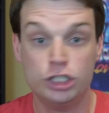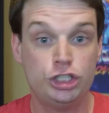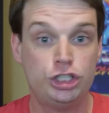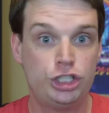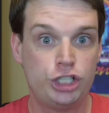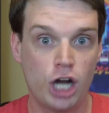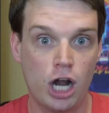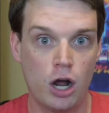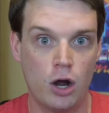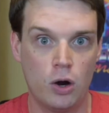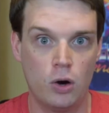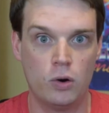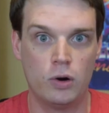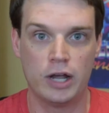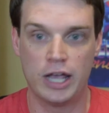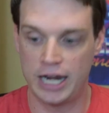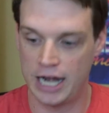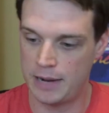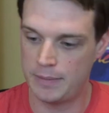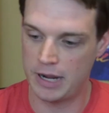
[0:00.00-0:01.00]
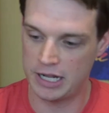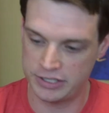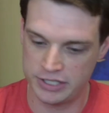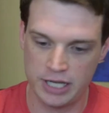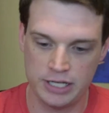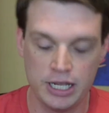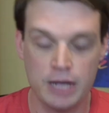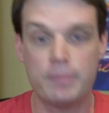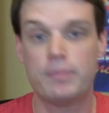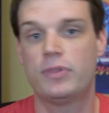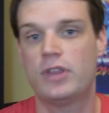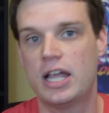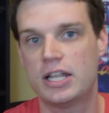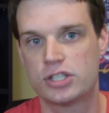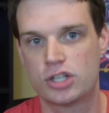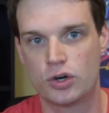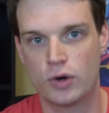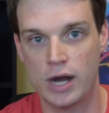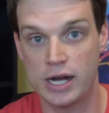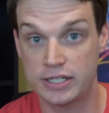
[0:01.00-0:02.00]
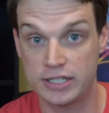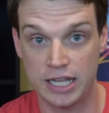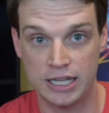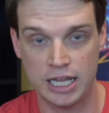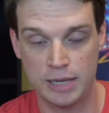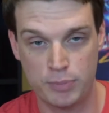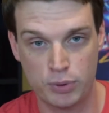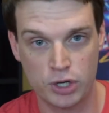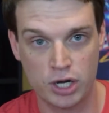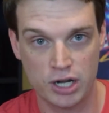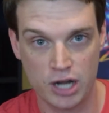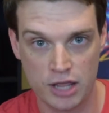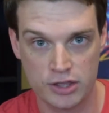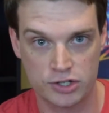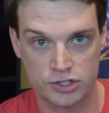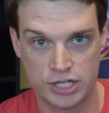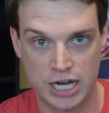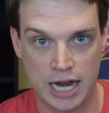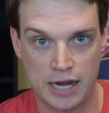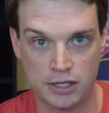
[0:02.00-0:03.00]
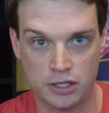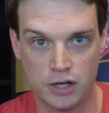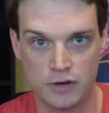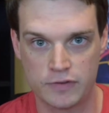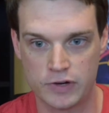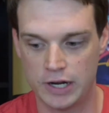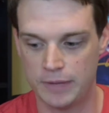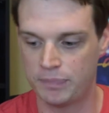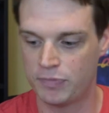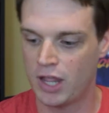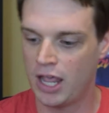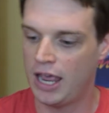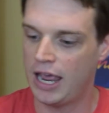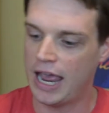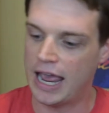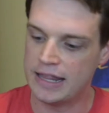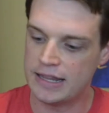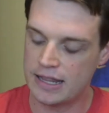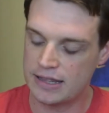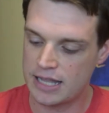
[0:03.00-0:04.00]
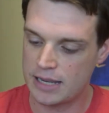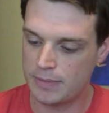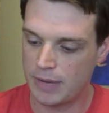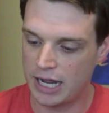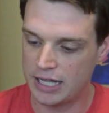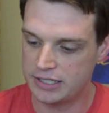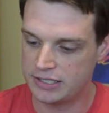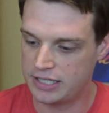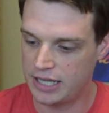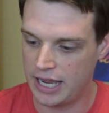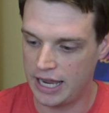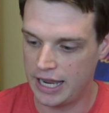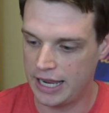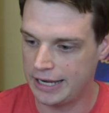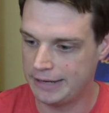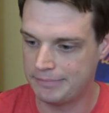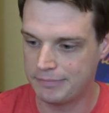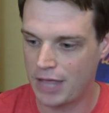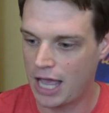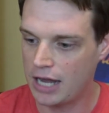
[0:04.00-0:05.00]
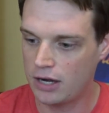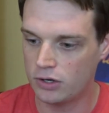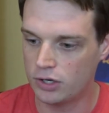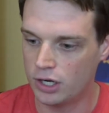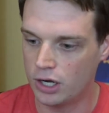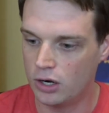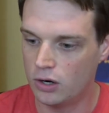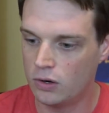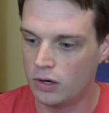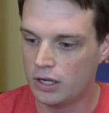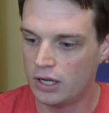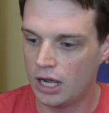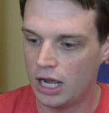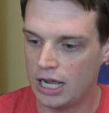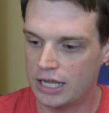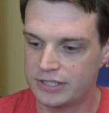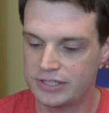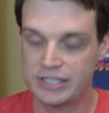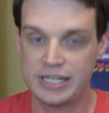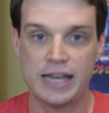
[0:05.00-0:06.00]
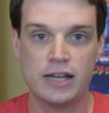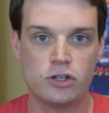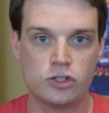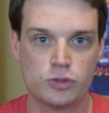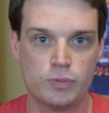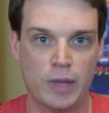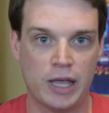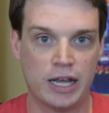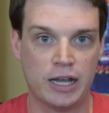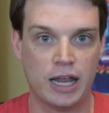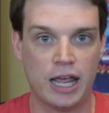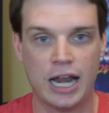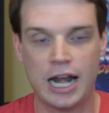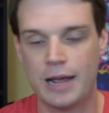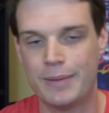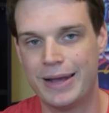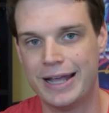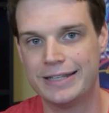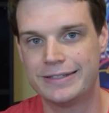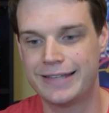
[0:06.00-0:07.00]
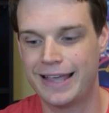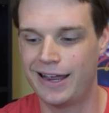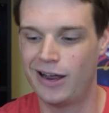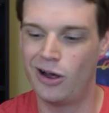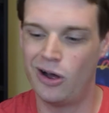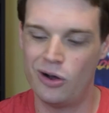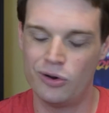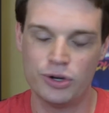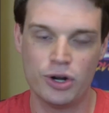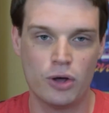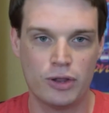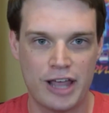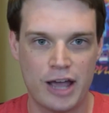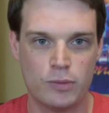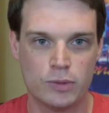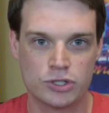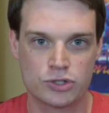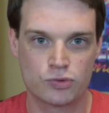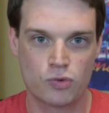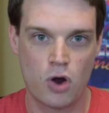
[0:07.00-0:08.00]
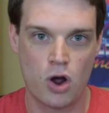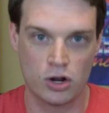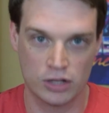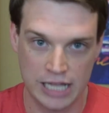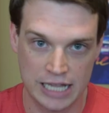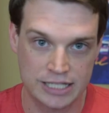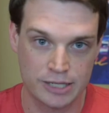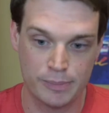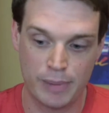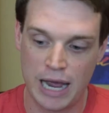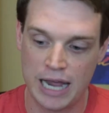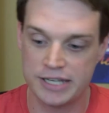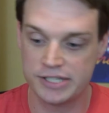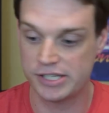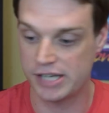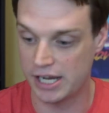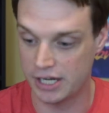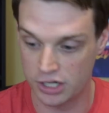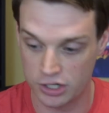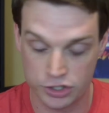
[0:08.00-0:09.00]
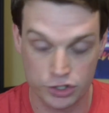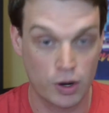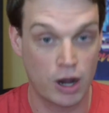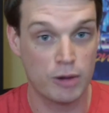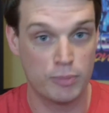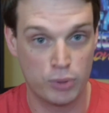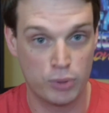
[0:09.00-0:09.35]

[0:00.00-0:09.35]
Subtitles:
Joe, and I might say, yep, that's correct, and they'd put another tile over it. And then they might say, I don't know, salesman, and I might say, oh no, that one's wrong, that's a bystander, so I